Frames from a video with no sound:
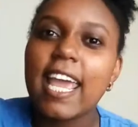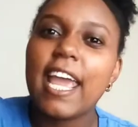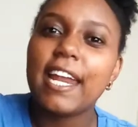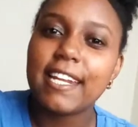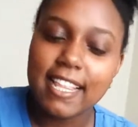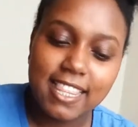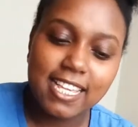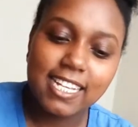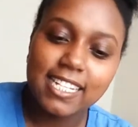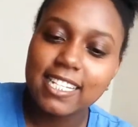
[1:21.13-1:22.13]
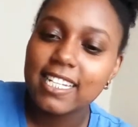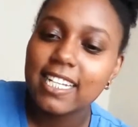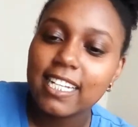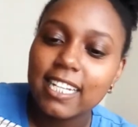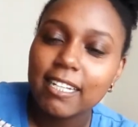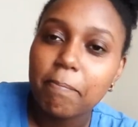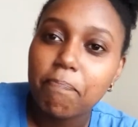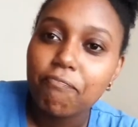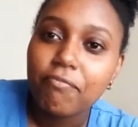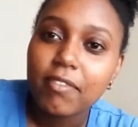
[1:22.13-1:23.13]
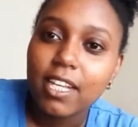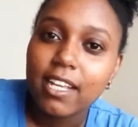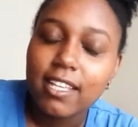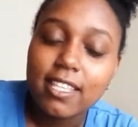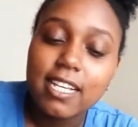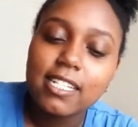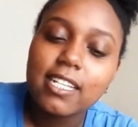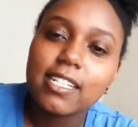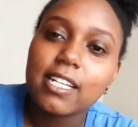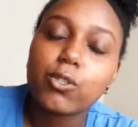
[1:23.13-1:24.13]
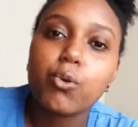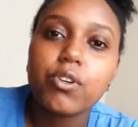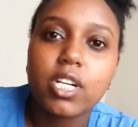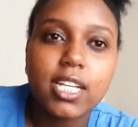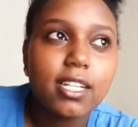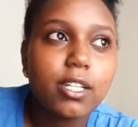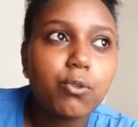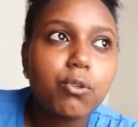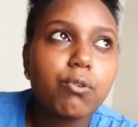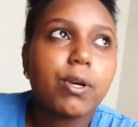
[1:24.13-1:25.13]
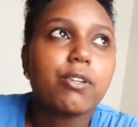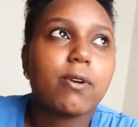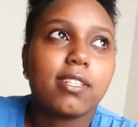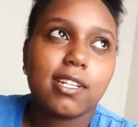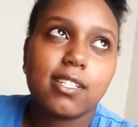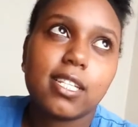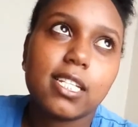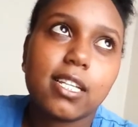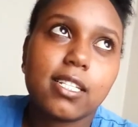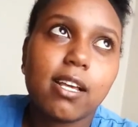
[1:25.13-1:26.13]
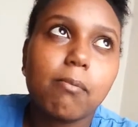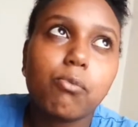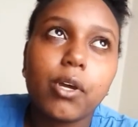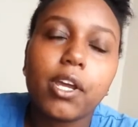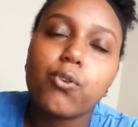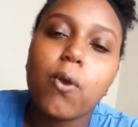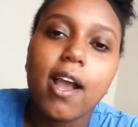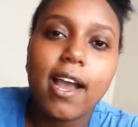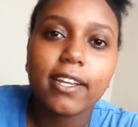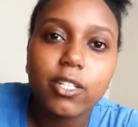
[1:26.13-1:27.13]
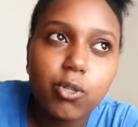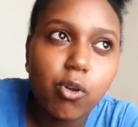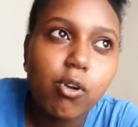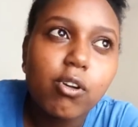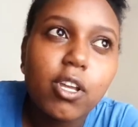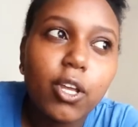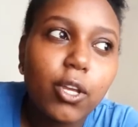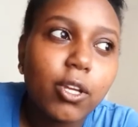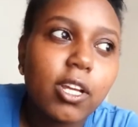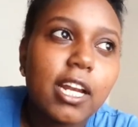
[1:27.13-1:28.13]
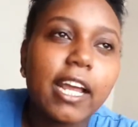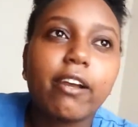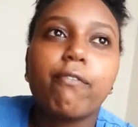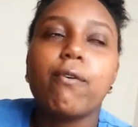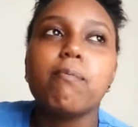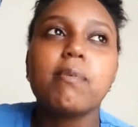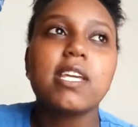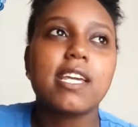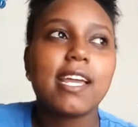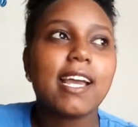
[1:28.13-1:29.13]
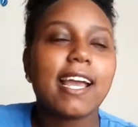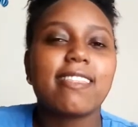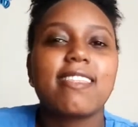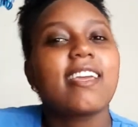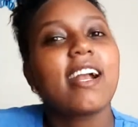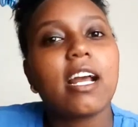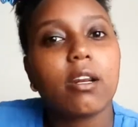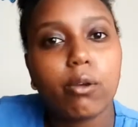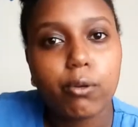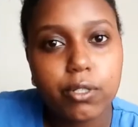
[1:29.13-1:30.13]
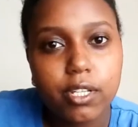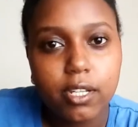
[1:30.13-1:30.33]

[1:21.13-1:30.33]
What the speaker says: And this is a story. You know, when you are just sitting somewhere, you are idle. Like for me, I think a lot.